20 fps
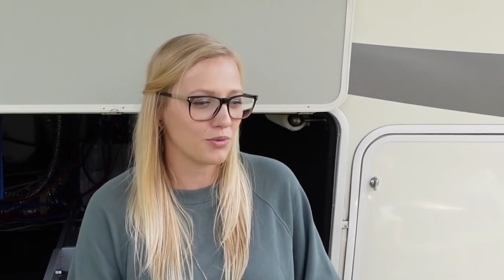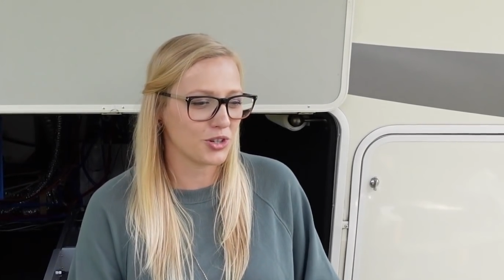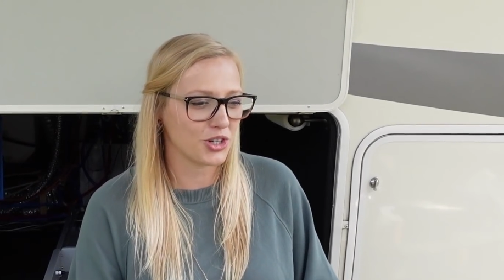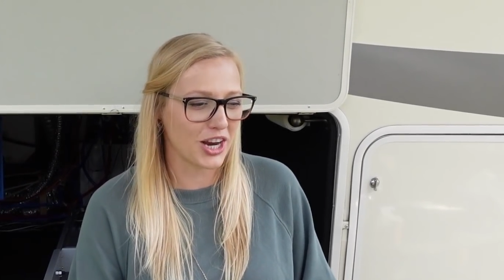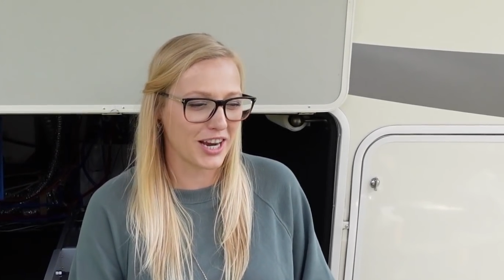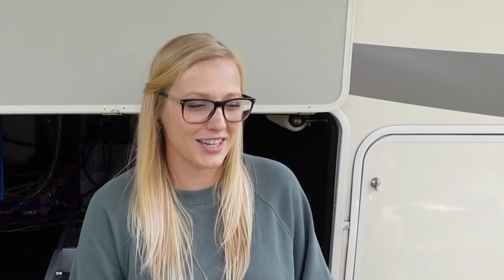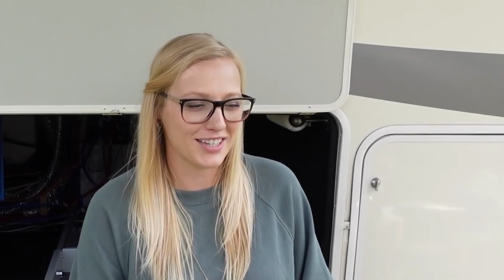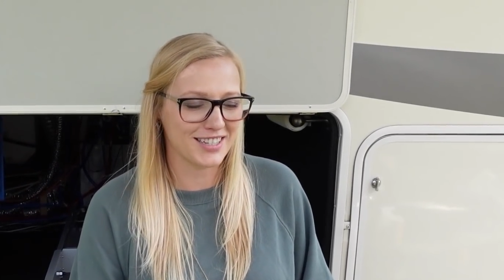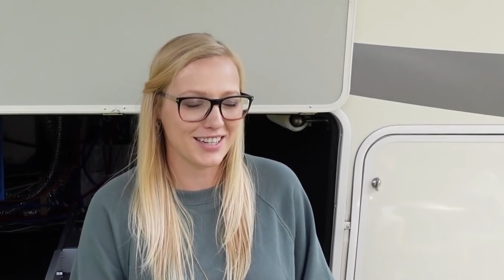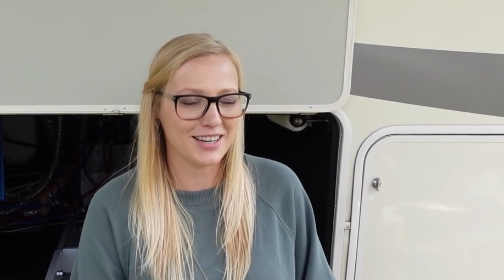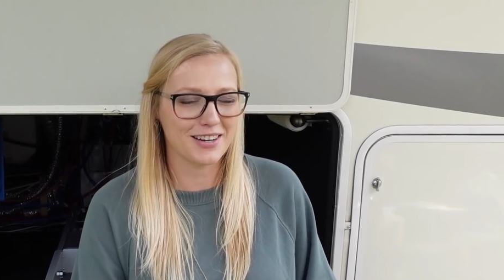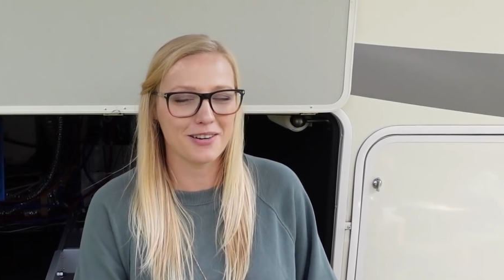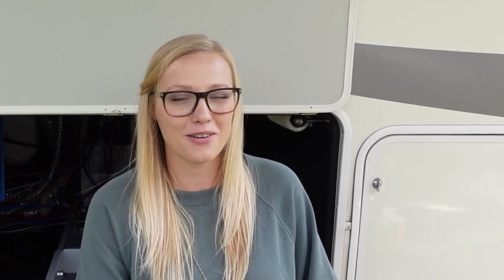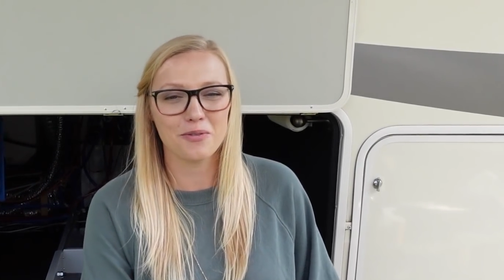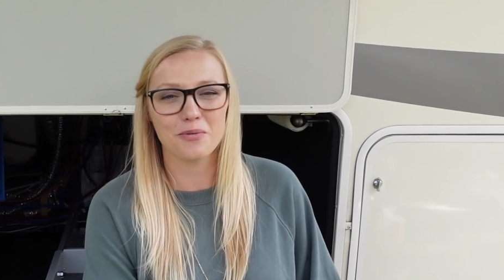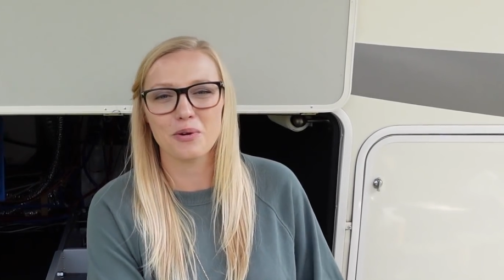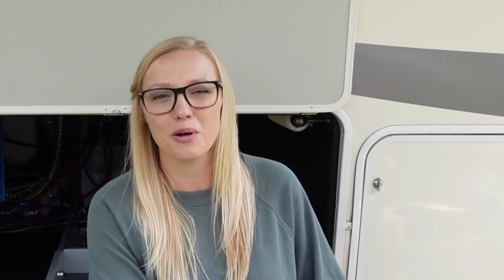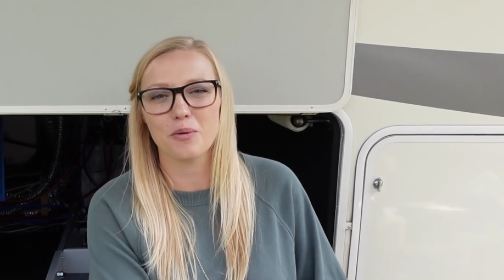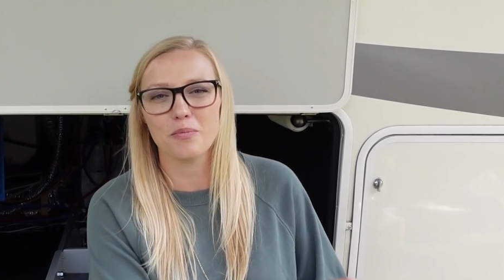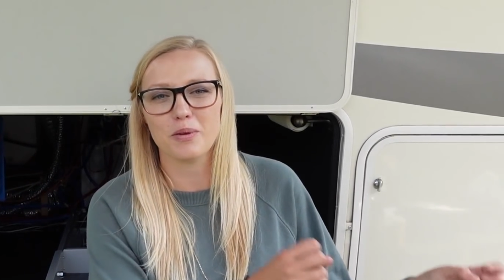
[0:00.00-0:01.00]
Jason
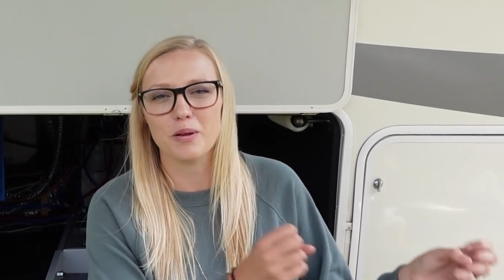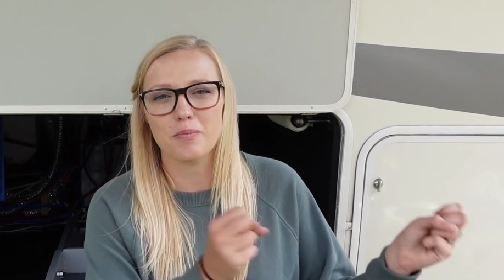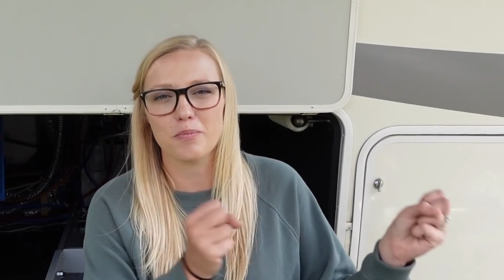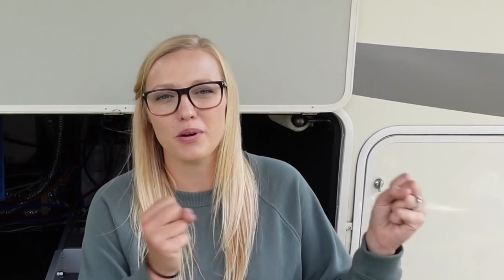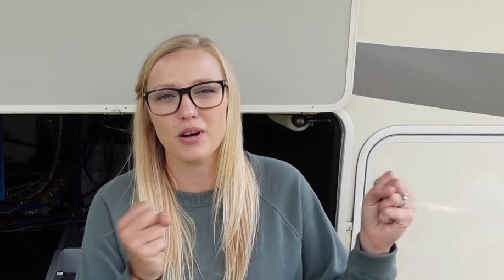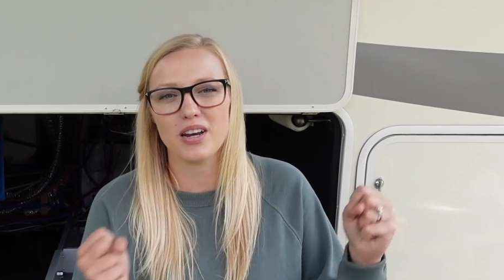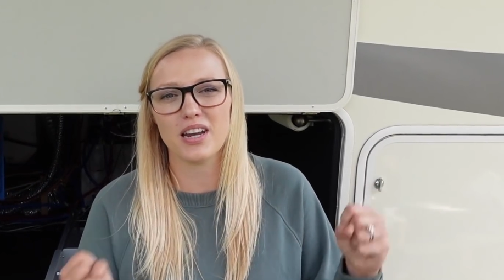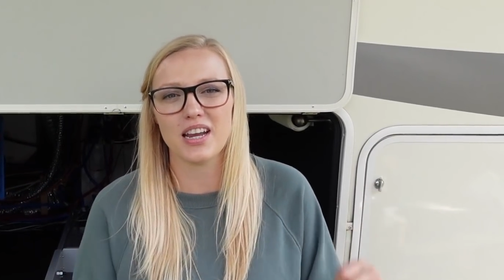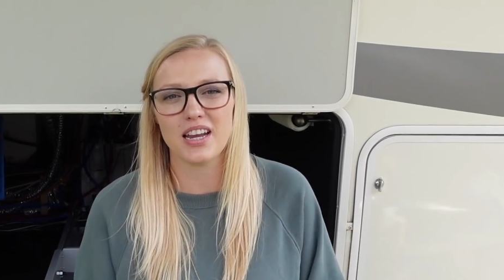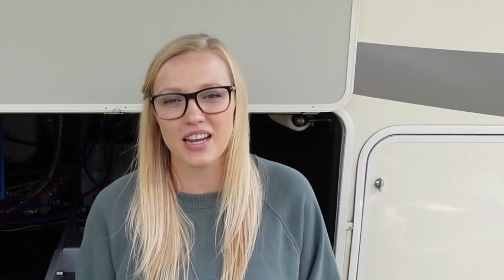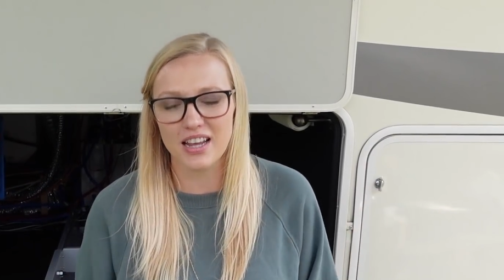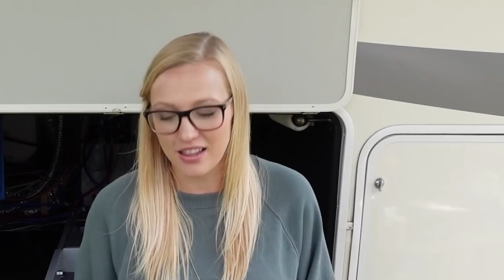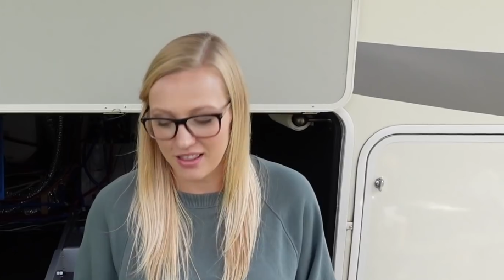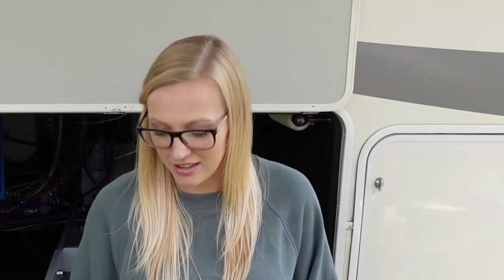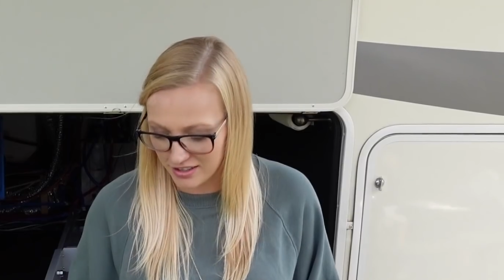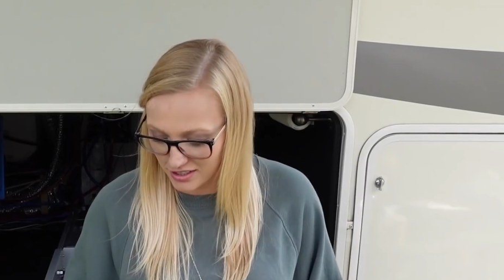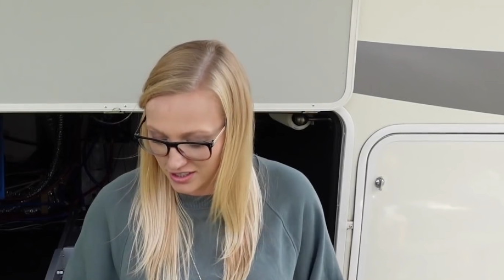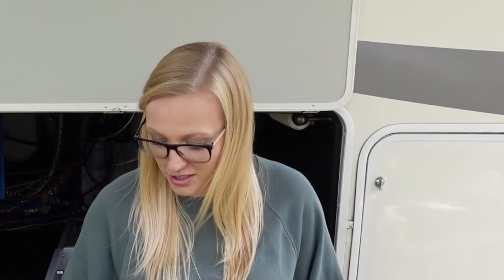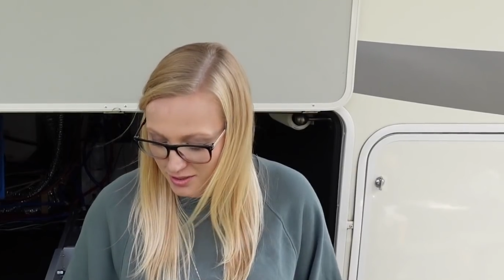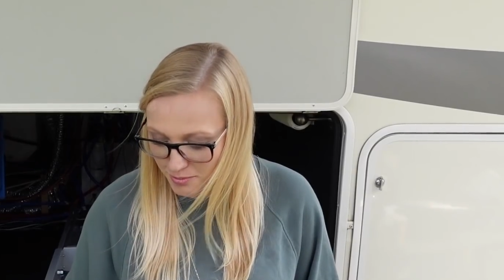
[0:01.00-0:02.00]
will be putting
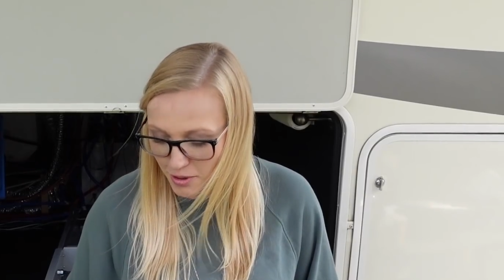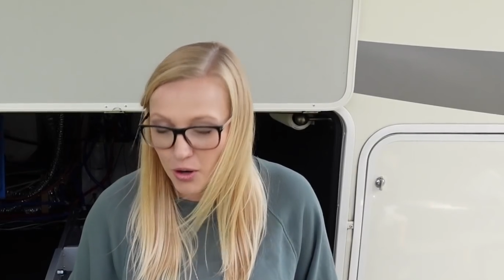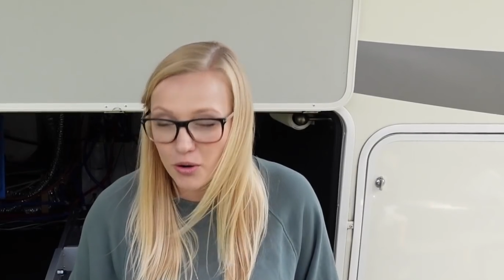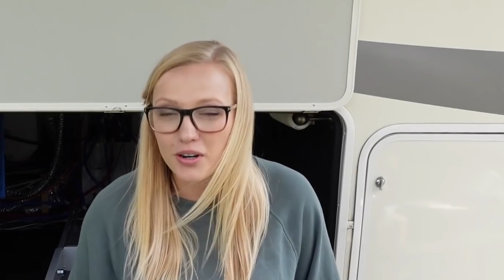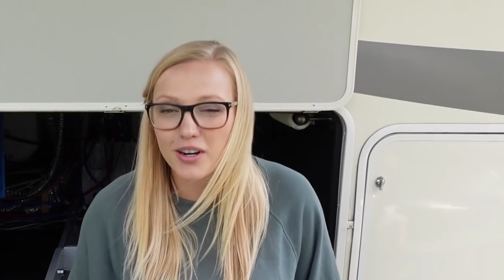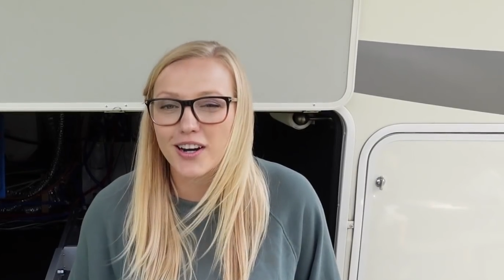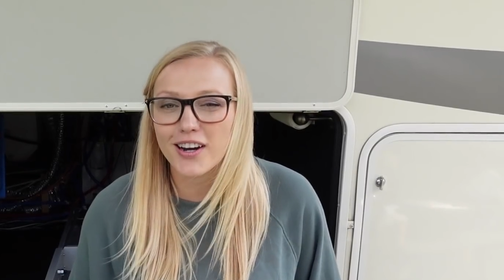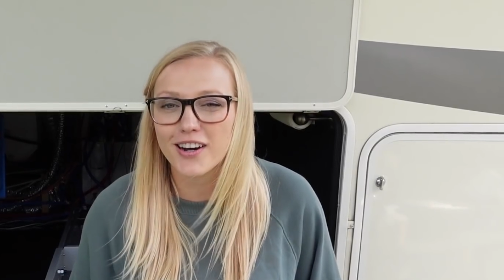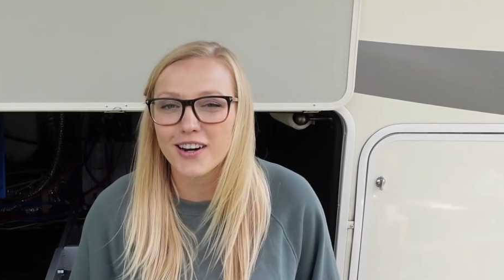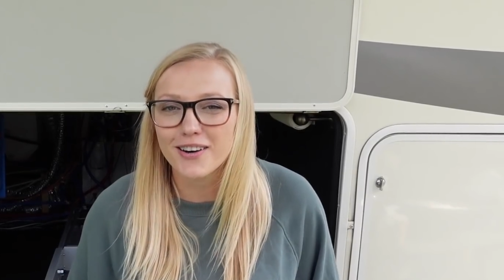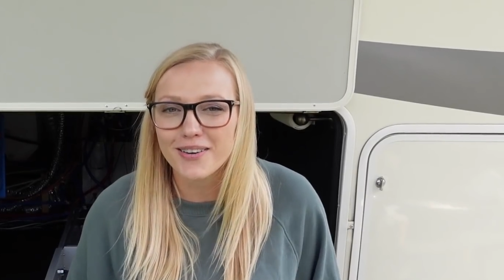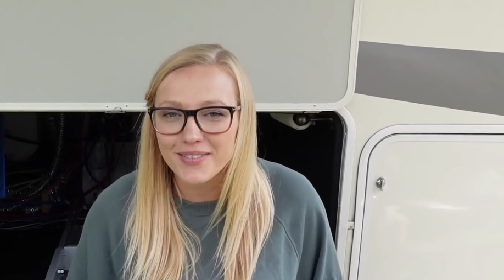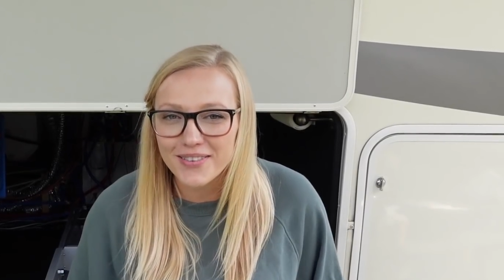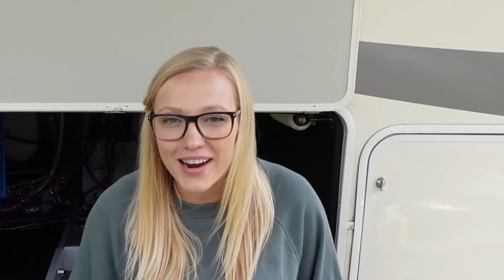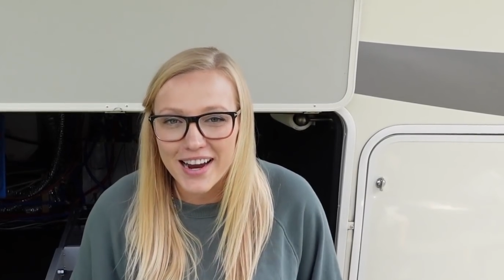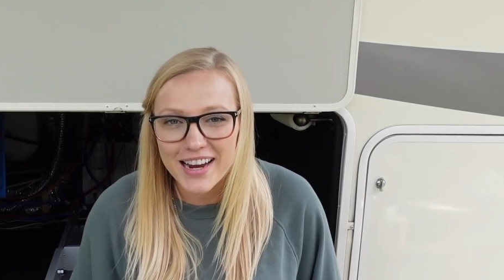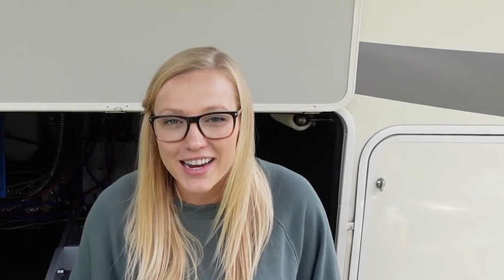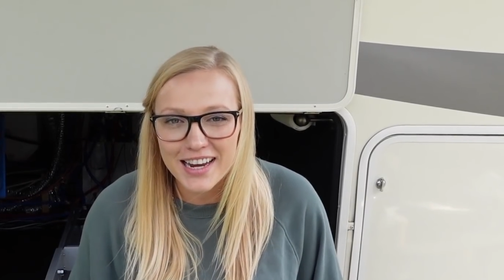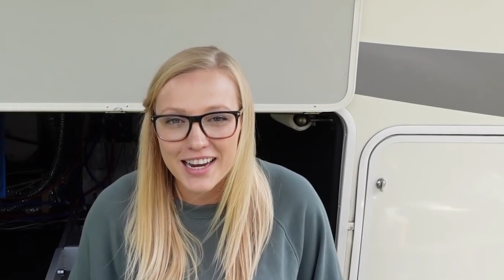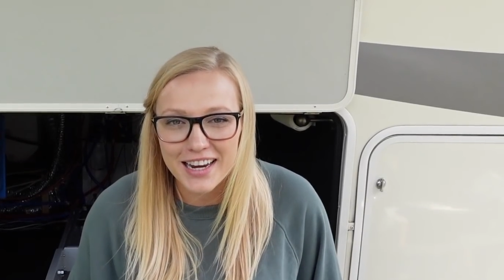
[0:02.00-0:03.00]
the smoker
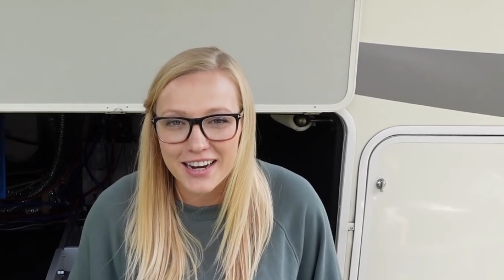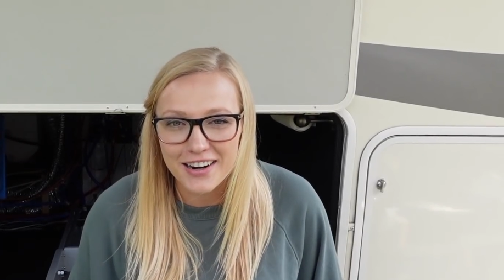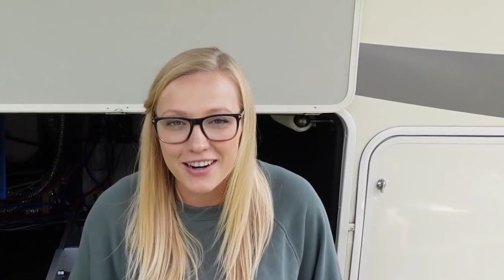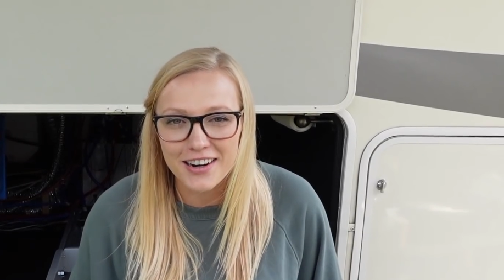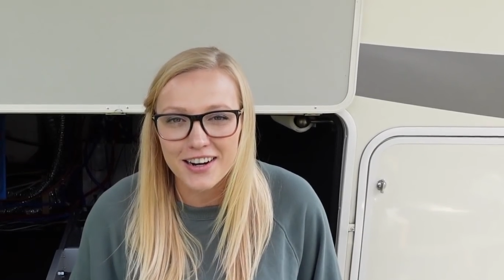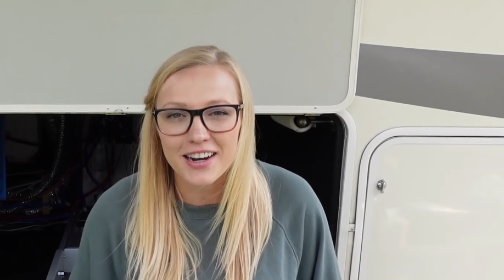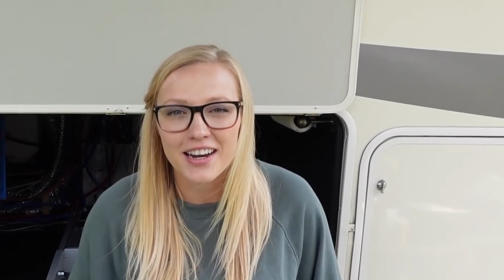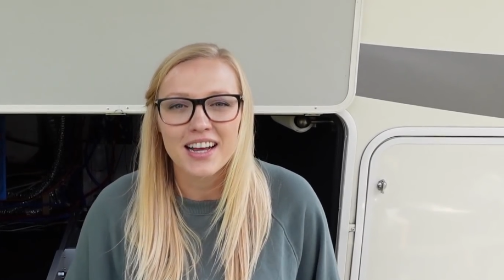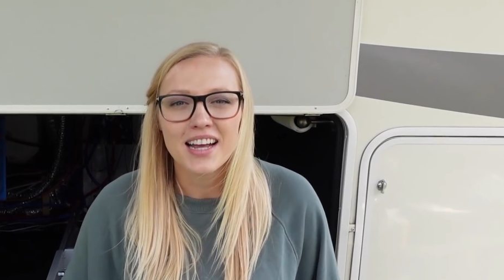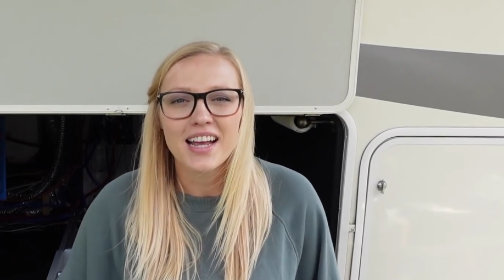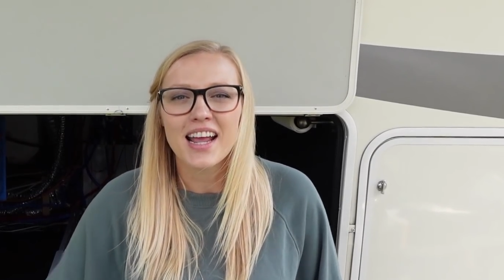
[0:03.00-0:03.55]
right here,